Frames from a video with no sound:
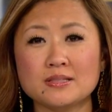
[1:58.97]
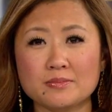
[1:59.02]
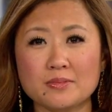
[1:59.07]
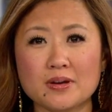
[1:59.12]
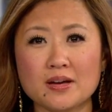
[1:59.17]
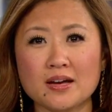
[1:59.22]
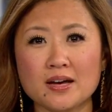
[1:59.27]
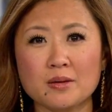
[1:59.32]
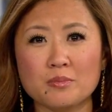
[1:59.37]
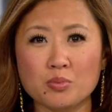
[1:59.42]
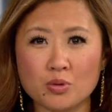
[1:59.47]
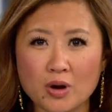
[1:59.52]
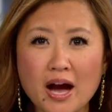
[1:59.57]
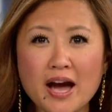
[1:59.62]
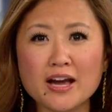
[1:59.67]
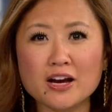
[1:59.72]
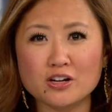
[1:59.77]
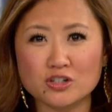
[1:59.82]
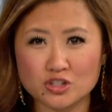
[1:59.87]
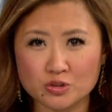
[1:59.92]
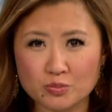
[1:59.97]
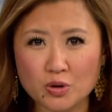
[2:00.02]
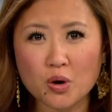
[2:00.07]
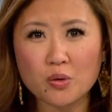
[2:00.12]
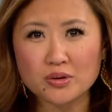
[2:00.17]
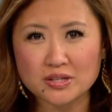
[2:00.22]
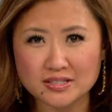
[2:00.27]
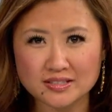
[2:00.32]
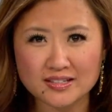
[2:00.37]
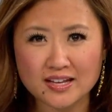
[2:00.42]
uh, prior to
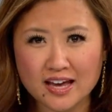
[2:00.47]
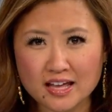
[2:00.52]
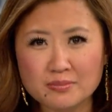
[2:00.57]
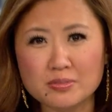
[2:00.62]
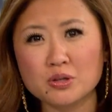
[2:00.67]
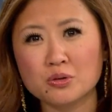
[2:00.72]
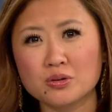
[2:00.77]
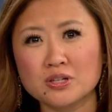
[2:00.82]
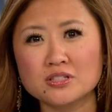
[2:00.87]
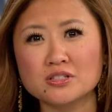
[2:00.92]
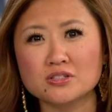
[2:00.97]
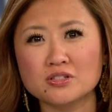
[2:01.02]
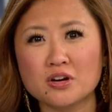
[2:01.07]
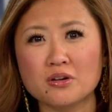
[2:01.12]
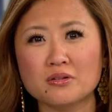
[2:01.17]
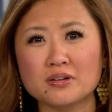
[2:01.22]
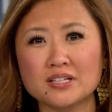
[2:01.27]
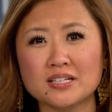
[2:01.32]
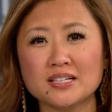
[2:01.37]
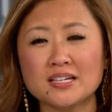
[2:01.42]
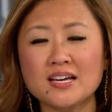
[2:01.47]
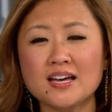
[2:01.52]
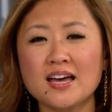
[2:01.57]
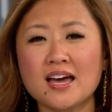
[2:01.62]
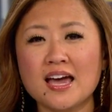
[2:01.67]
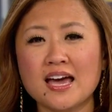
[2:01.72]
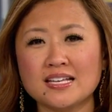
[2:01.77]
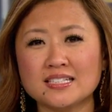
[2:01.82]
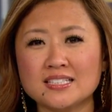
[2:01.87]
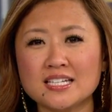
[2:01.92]
Bowie's death, but Chris has already
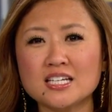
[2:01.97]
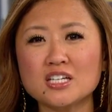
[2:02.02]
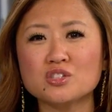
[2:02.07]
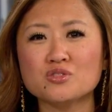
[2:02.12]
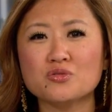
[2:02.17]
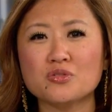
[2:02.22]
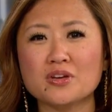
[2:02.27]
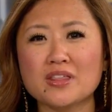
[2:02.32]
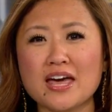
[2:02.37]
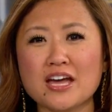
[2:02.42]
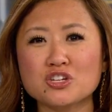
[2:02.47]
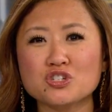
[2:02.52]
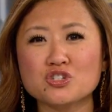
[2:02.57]
has tickets for that